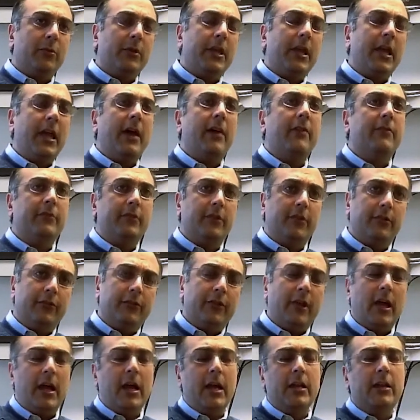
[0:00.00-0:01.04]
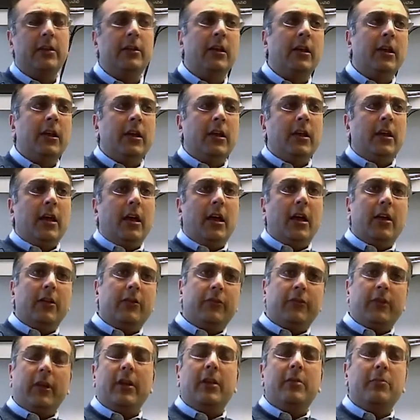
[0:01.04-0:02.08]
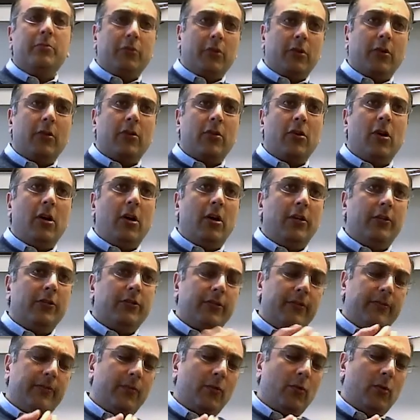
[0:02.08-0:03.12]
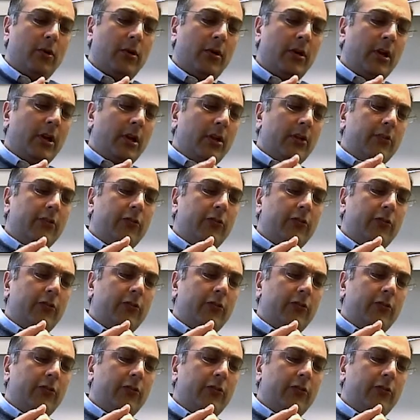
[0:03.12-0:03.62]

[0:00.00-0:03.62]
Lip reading: We have designed study protocols for